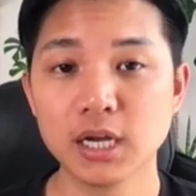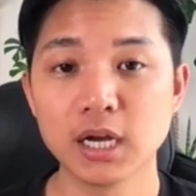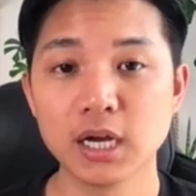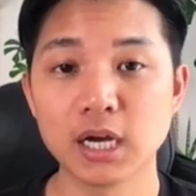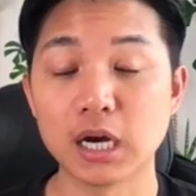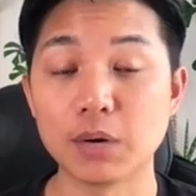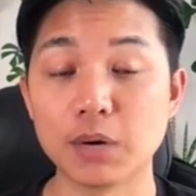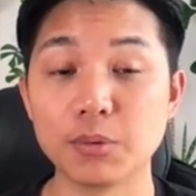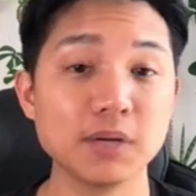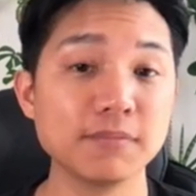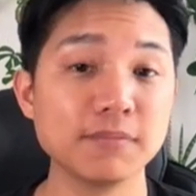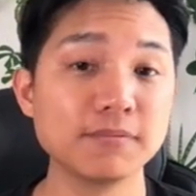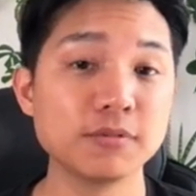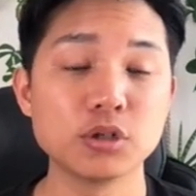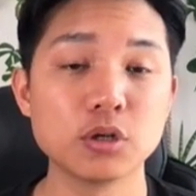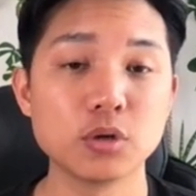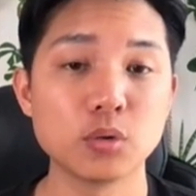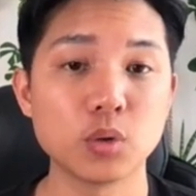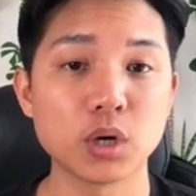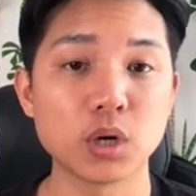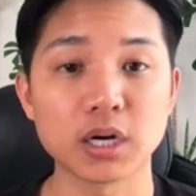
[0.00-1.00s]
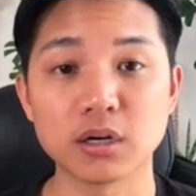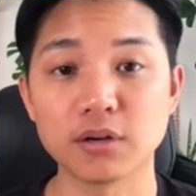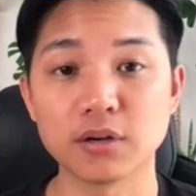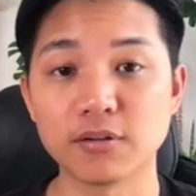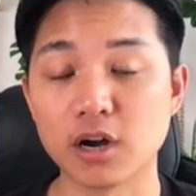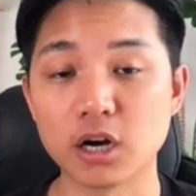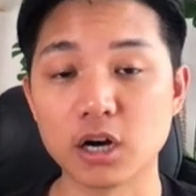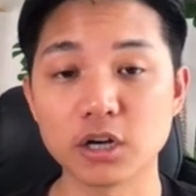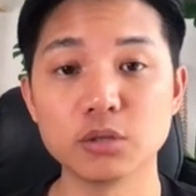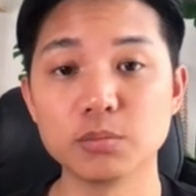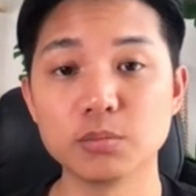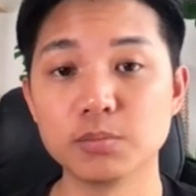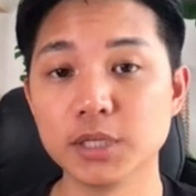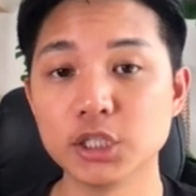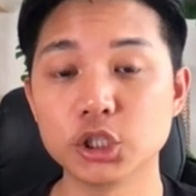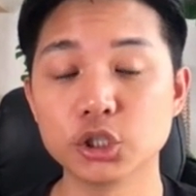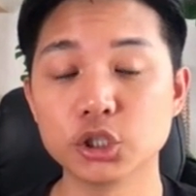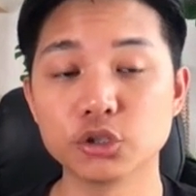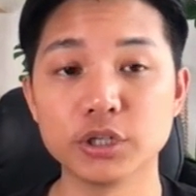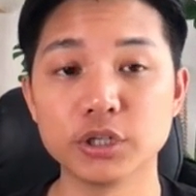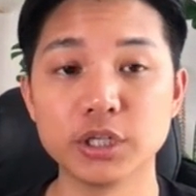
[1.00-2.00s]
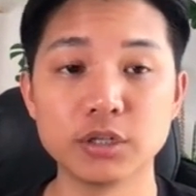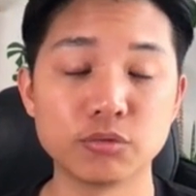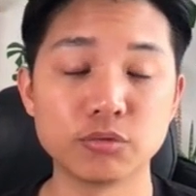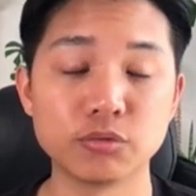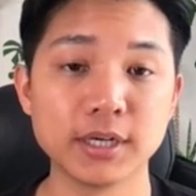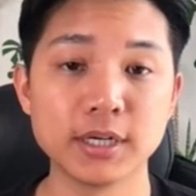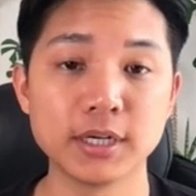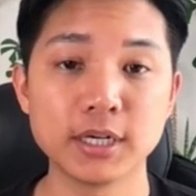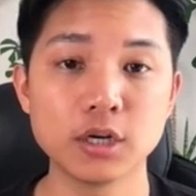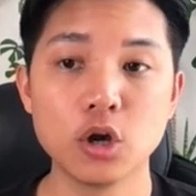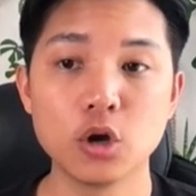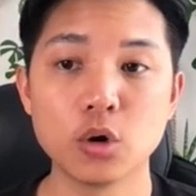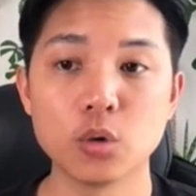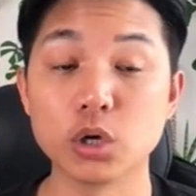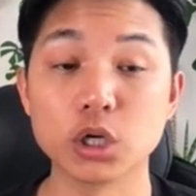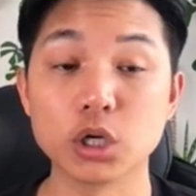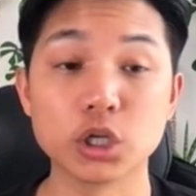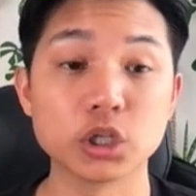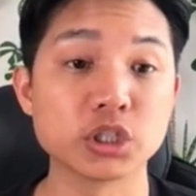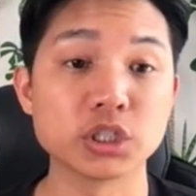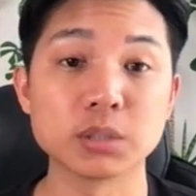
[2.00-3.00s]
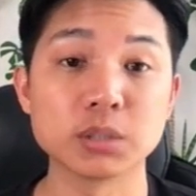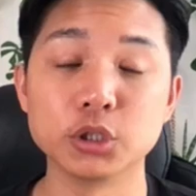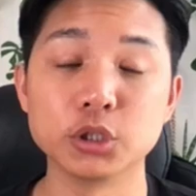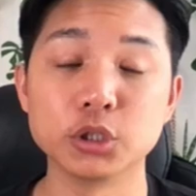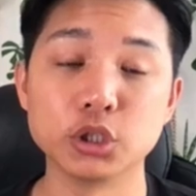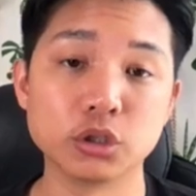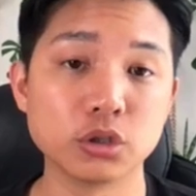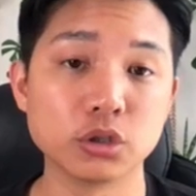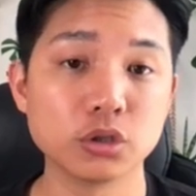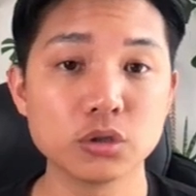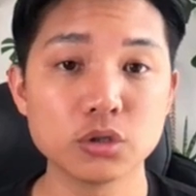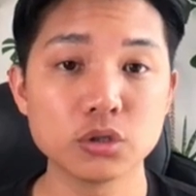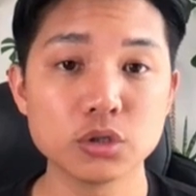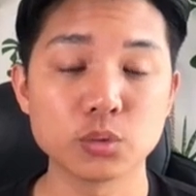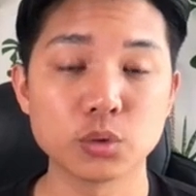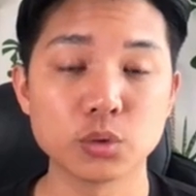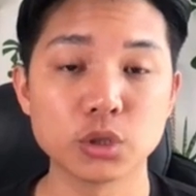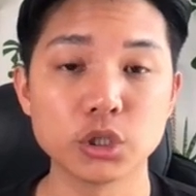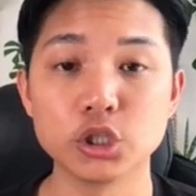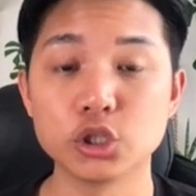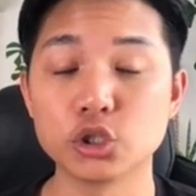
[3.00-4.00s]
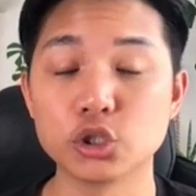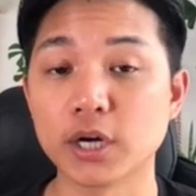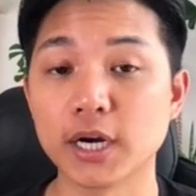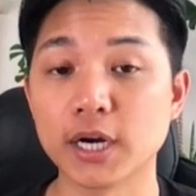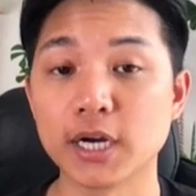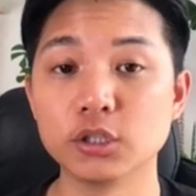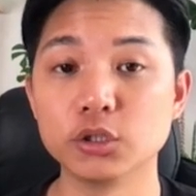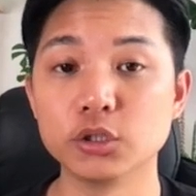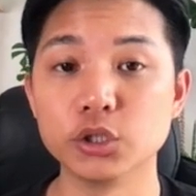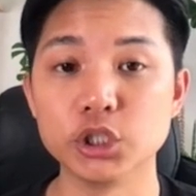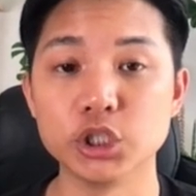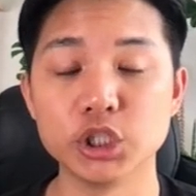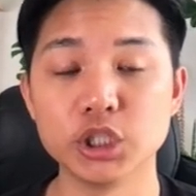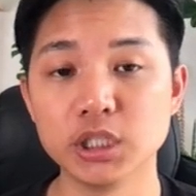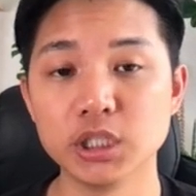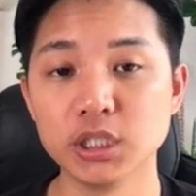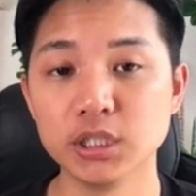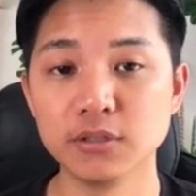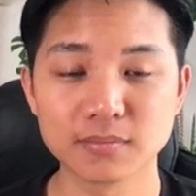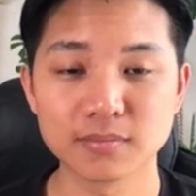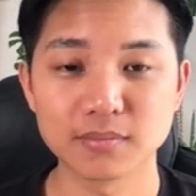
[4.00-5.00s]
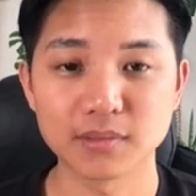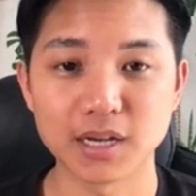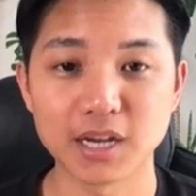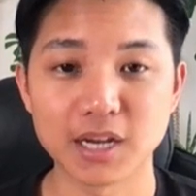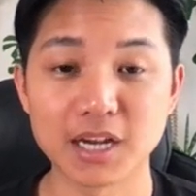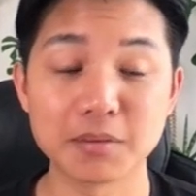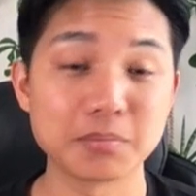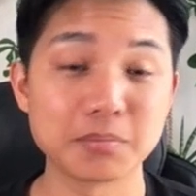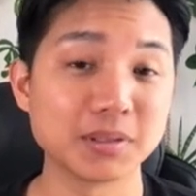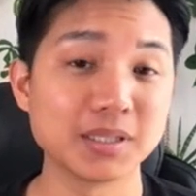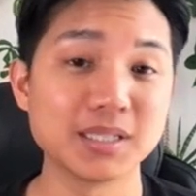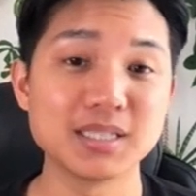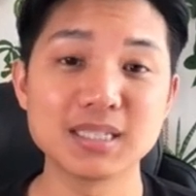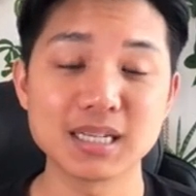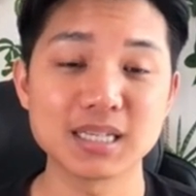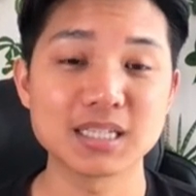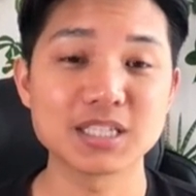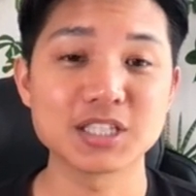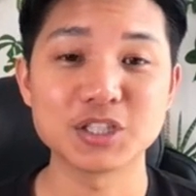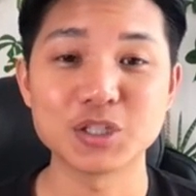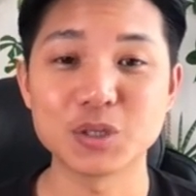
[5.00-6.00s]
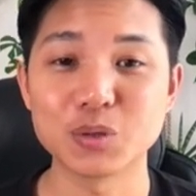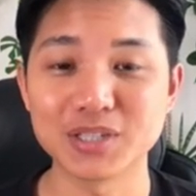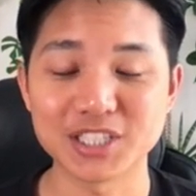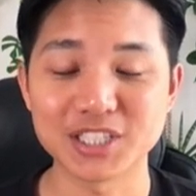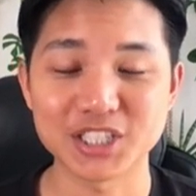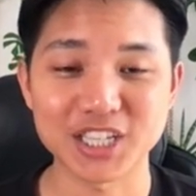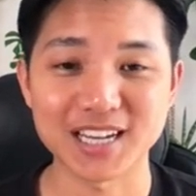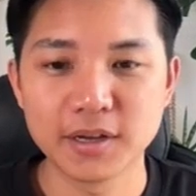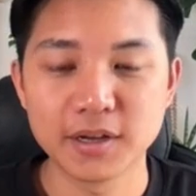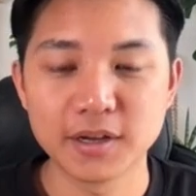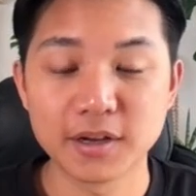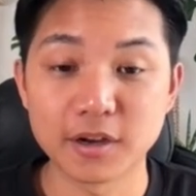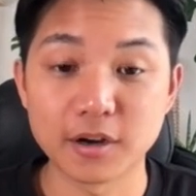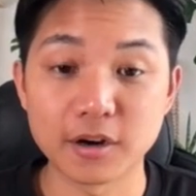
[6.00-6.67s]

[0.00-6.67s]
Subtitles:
I would love to know what kind of occupation you're in right now. What are some of your goals? What are you trying to achieve? And please let us know in the chat.